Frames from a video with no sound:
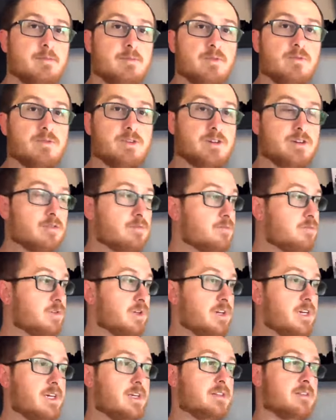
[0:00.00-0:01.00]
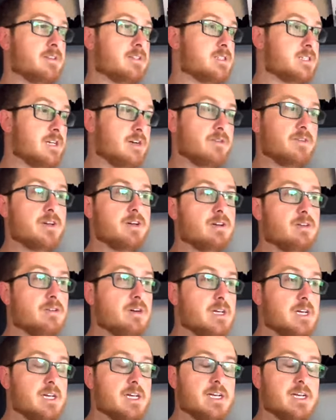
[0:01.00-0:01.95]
But when you're playing the stereo,